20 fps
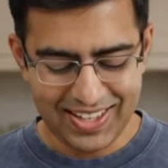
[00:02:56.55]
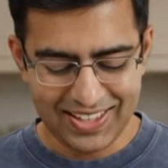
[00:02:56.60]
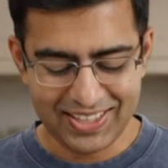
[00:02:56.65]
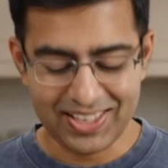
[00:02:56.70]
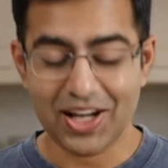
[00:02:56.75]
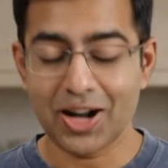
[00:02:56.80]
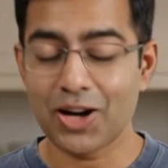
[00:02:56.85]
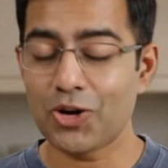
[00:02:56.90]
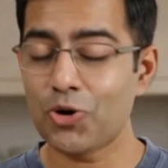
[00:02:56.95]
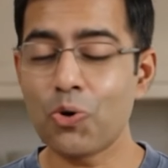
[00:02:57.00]

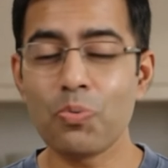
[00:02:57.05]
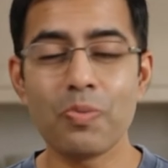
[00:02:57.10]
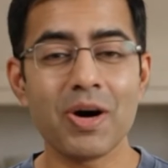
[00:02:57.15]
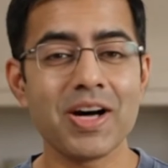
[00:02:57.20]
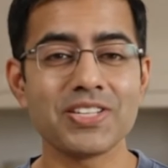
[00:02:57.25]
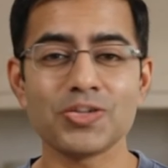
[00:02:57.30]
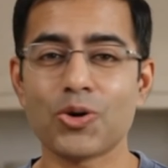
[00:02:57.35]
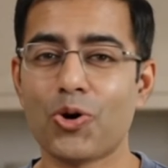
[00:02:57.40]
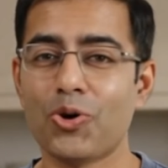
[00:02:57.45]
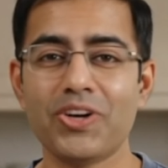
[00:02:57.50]
The aroma
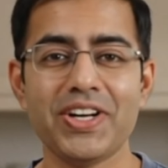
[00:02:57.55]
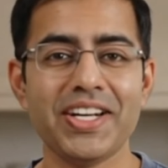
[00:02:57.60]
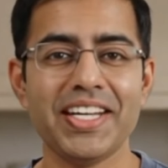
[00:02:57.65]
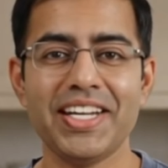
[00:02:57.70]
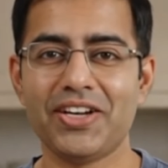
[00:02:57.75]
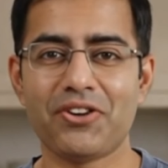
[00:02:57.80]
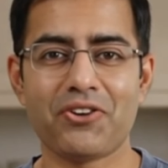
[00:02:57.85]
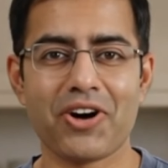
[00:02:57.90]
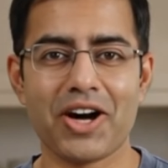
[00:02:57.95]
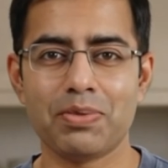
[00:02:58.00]
is already
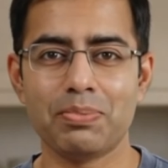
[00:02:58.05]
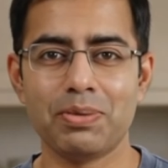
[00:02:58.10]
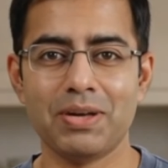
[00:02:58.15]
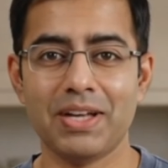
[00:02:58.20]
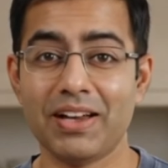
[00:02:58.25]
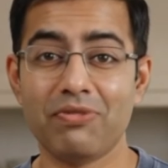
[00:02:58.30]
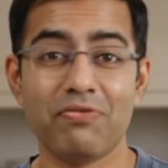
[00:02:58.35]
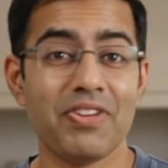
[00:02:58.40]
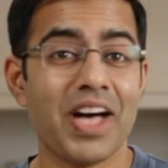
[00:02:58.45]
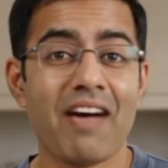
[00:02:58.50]
incredible
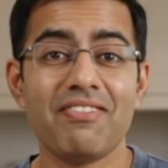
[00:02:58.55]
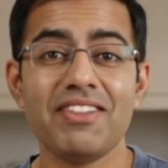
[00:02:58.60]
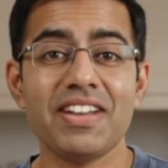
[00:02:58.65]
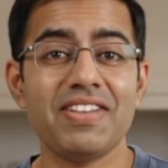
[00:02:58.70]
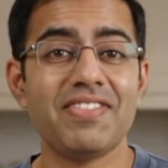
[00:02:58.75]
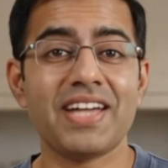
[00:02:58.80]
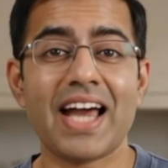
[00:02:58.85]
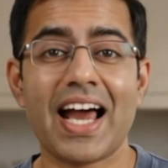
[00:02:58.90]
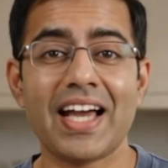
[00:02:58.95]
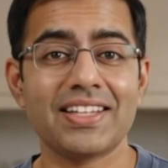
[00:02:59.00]
and we haven't
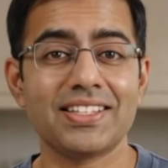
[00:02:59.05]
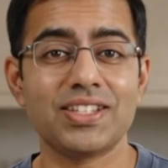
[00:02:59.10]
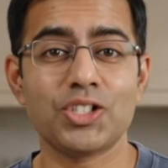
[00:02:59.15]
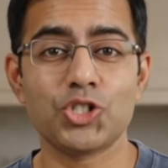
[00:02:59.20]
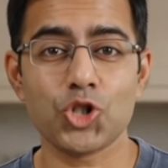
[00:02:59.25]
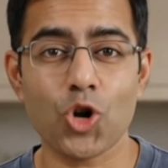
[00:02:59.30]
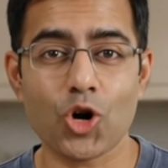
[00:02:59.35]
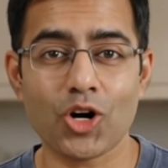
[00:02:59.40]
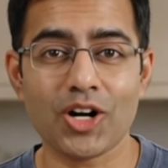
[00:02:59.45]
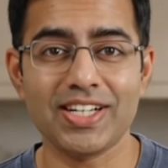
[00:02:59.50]
even added the
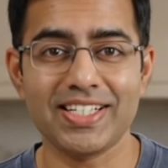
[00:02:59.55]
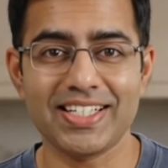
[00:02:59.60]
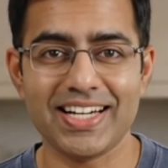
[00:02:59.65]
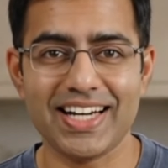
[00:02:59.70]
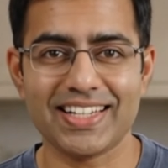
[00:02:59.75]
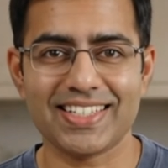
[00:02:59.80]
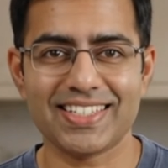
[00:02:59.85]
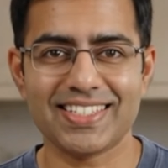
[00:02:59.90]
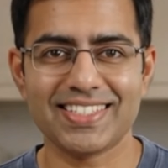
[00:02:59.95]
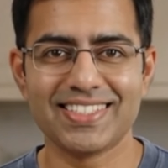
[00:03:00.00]
chocolate
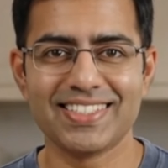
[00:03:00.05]
yet.